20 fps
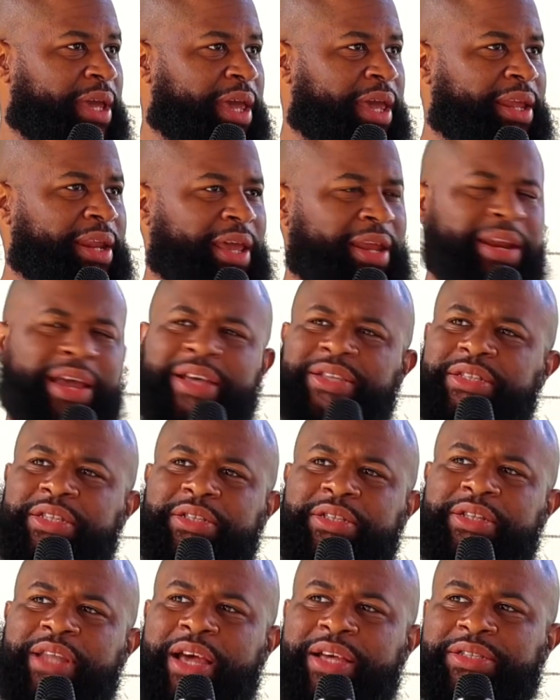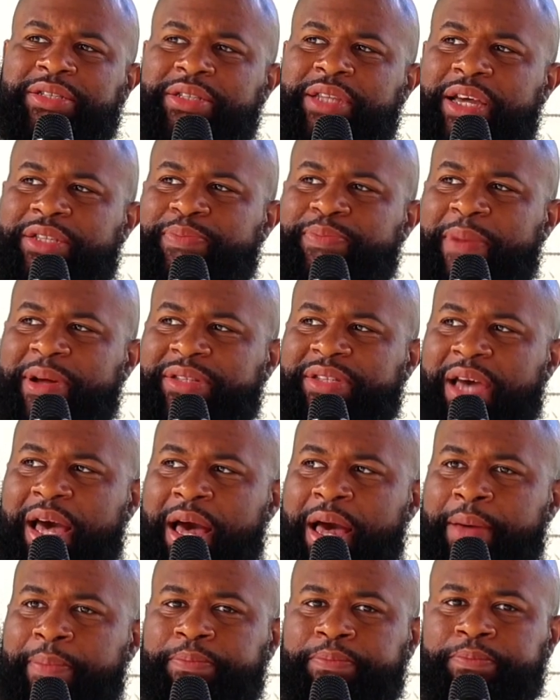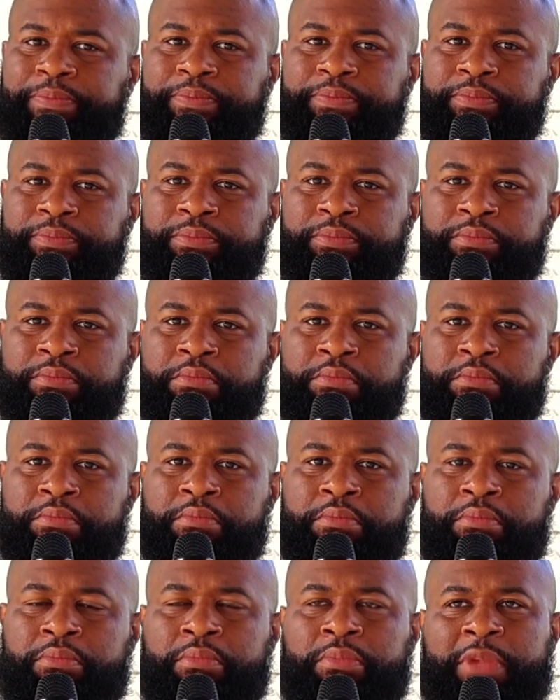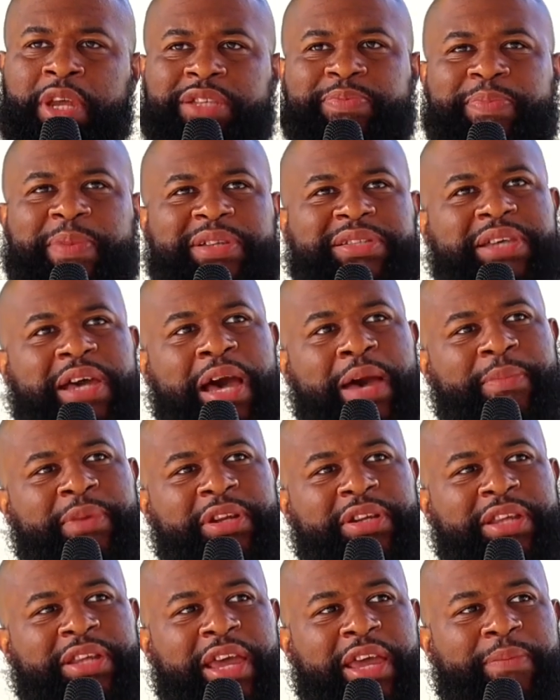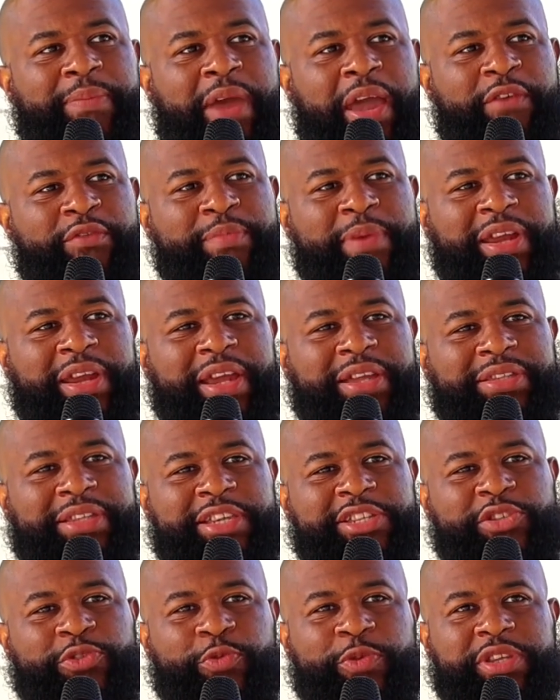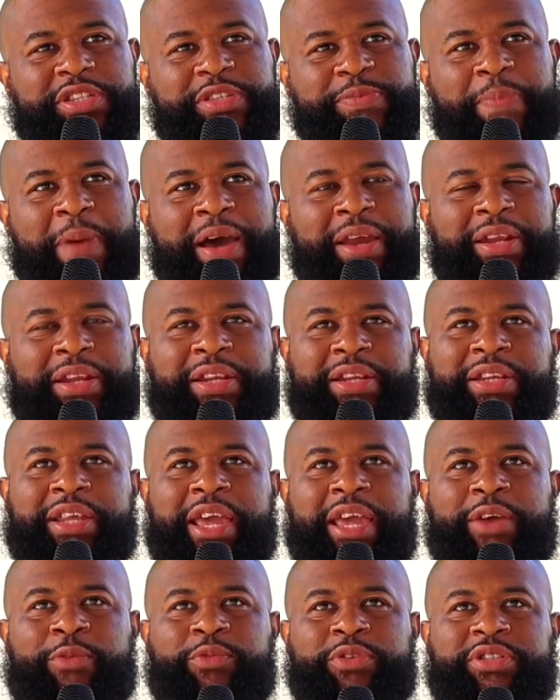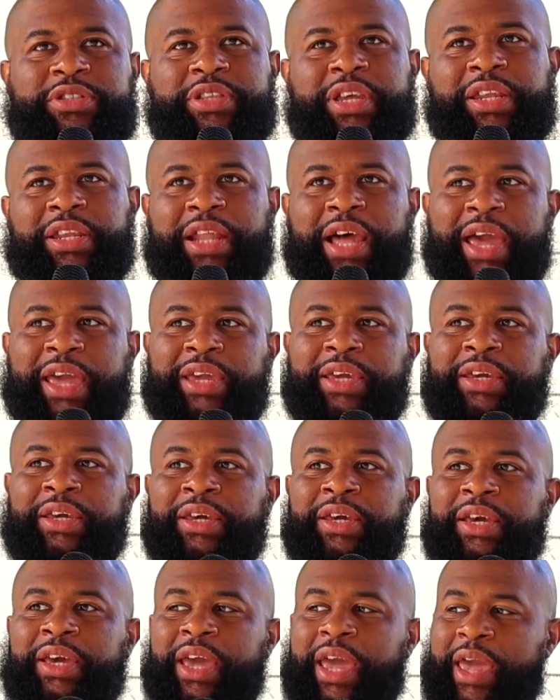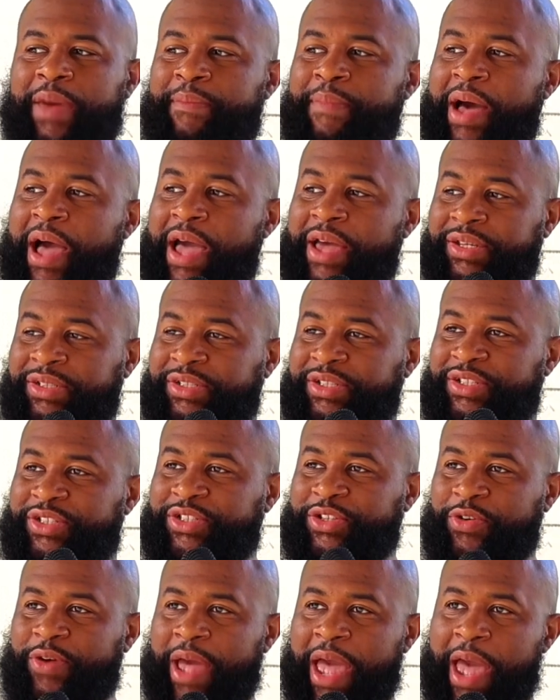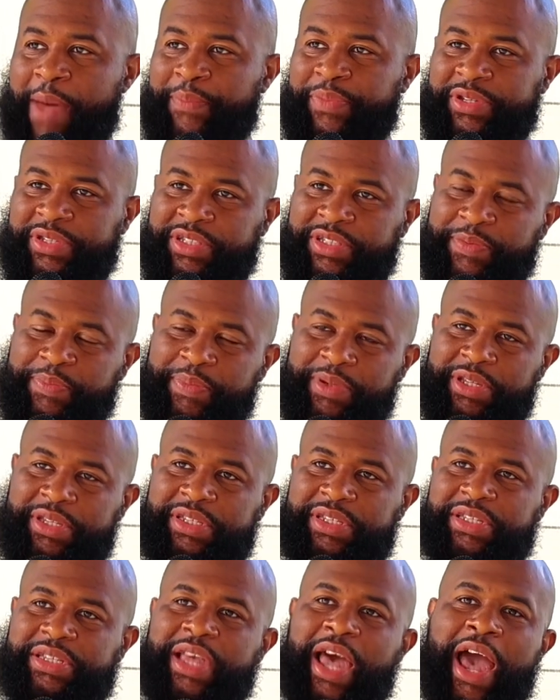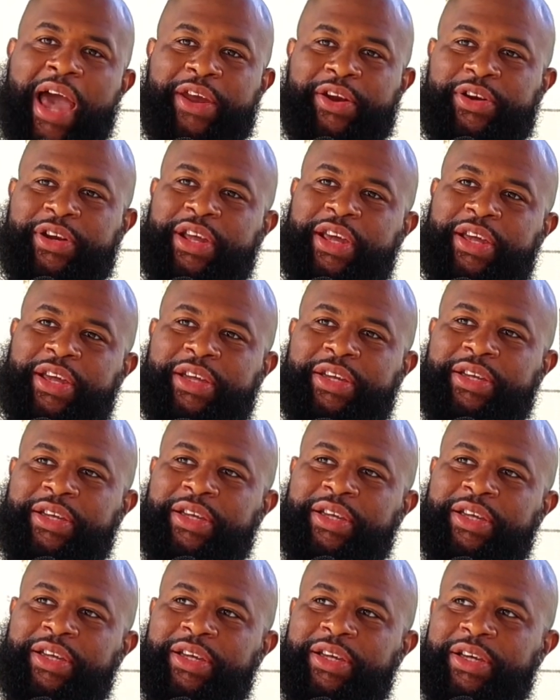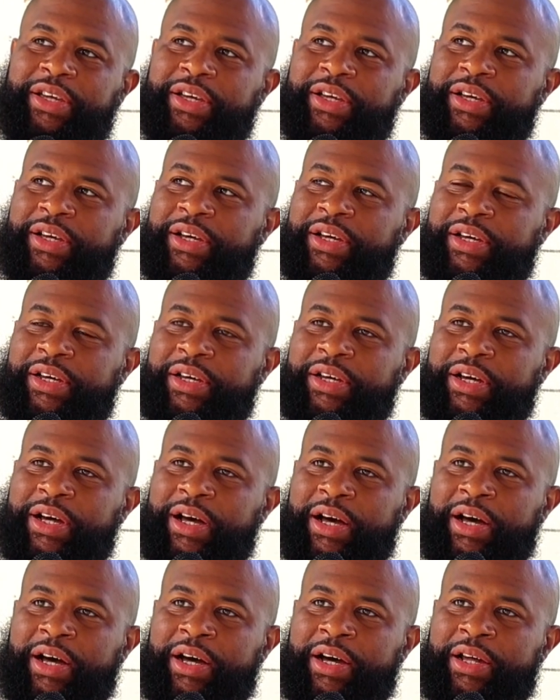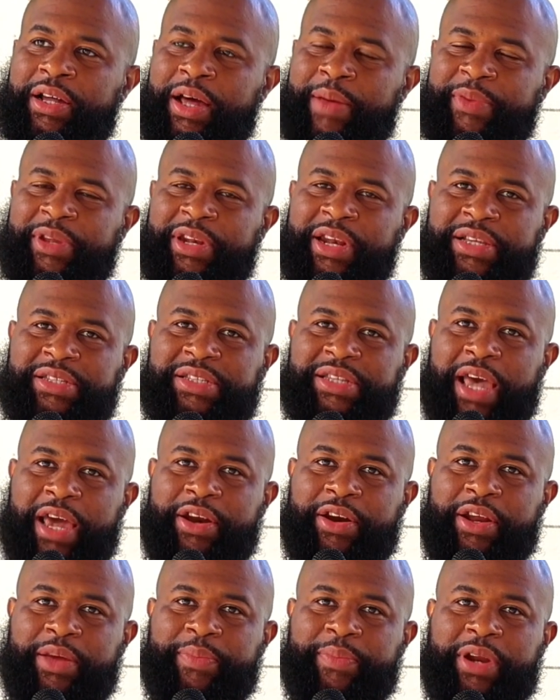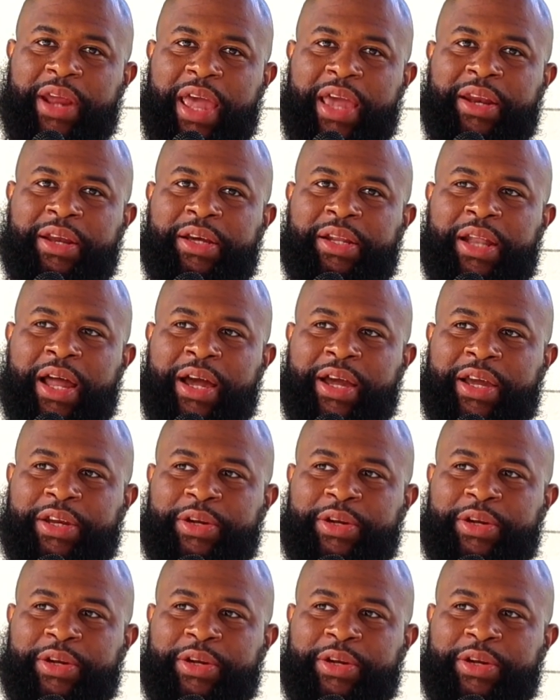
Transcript: and that's my time. That's my time of the day, man. Everybody got their sweet spot in the day, which they like. And mine's just so happens to be Saturday. Not Saturday, but 8 o'clock